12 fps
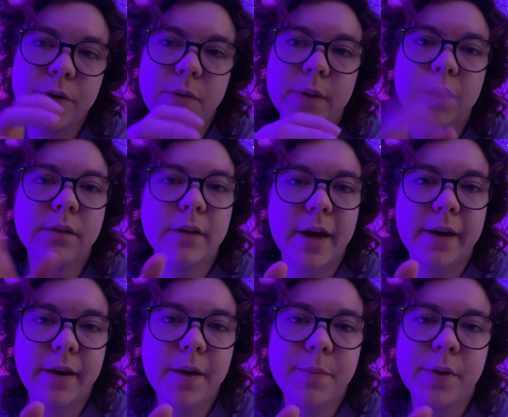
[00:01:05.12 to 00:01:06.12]
you will,
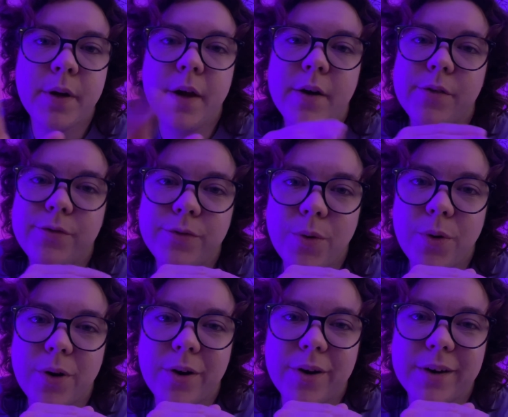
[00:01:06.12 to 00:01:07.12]
lined up
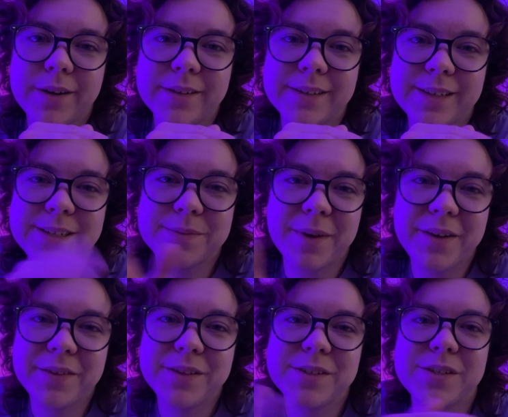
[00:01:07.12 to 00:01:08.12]
for this
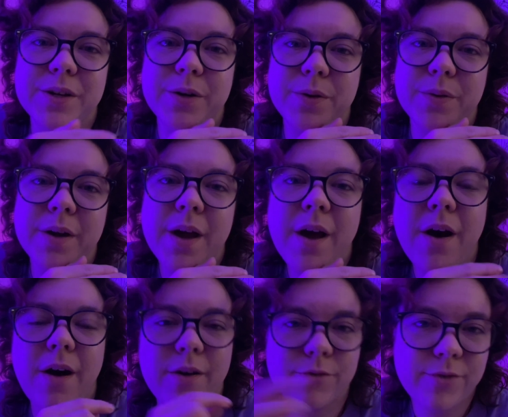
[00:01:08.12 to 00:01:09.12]
month. So
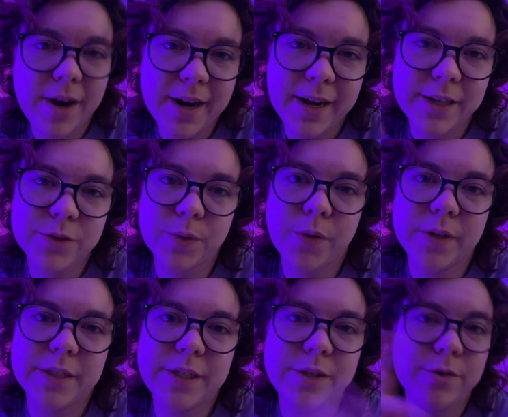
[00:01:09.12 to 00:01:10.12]
on Fridays, we're
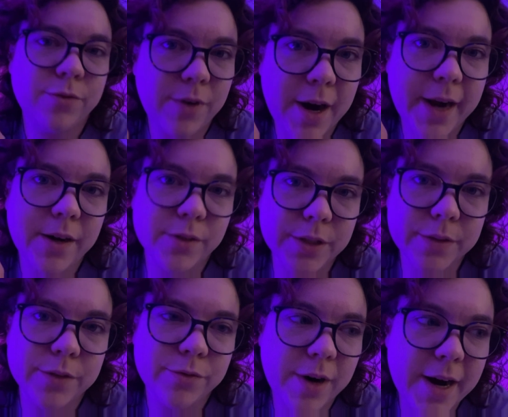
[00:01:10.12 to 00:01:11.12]
going to do Fine, I'll Do
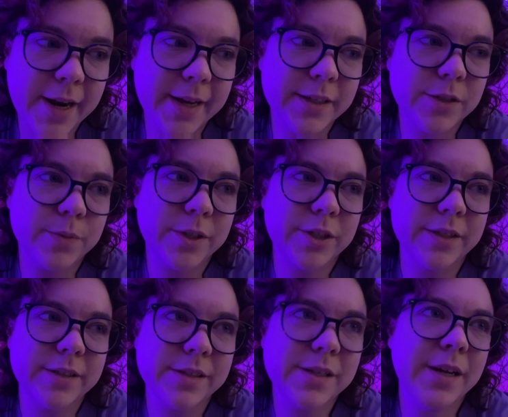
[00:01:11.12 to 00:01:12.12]
It Fridays, which
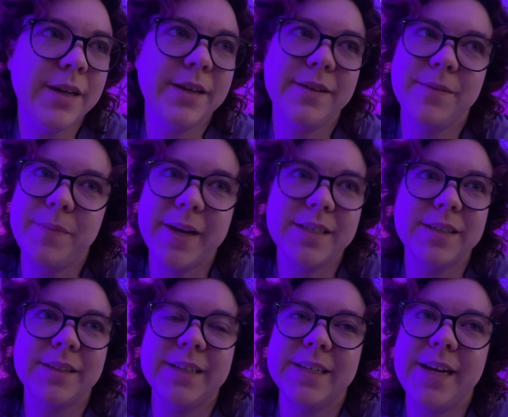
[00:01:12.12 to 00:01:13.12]
is
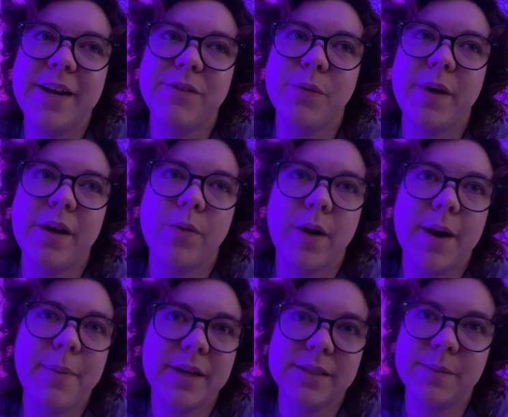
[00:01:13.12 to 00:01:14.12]
basically the day of the week where I
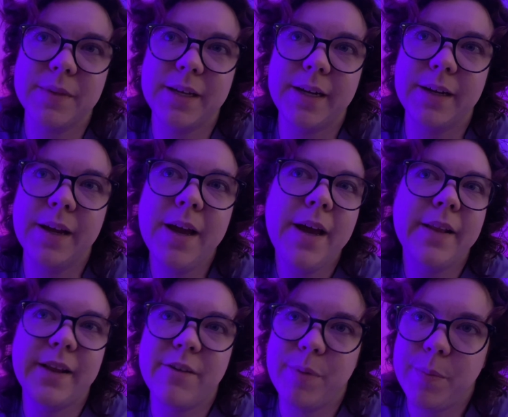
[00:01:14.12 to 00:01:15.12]
pick something
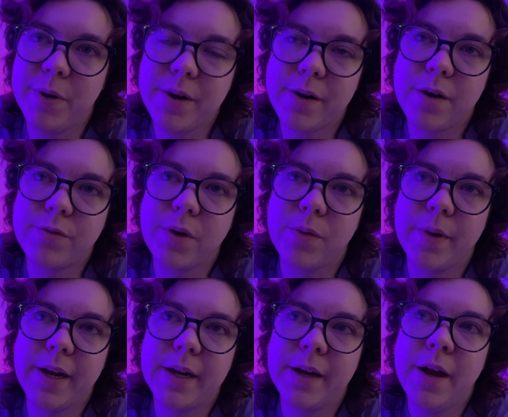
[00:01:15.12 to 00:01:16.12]
that I've been putting off all
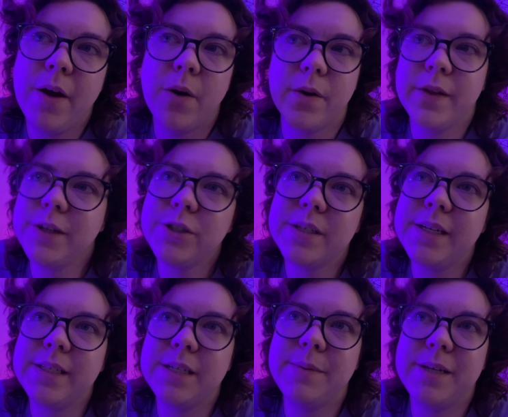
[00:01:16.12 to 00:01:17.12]
week, or that just
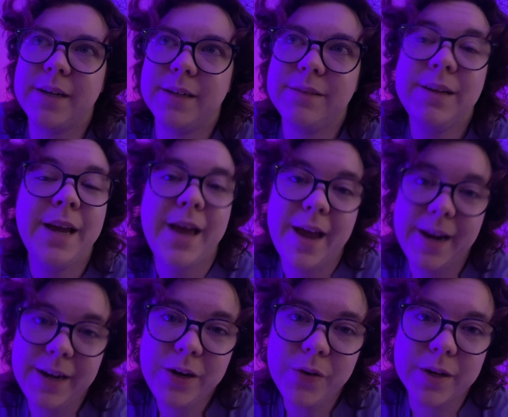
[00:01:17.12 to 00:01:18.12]
needs to be done,
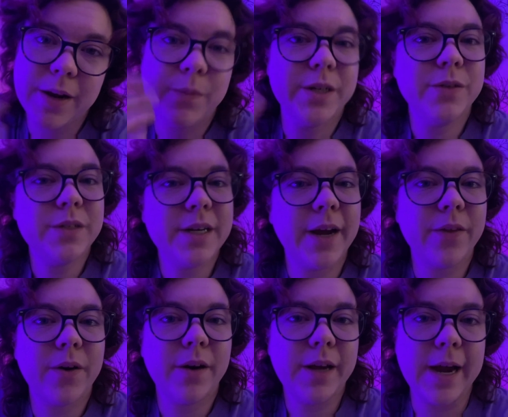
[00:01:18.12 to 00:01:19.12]
and I do it, and we do it
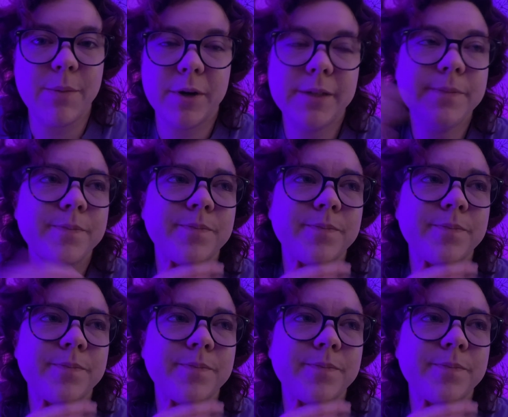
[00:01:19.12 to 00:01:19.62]
together on camera,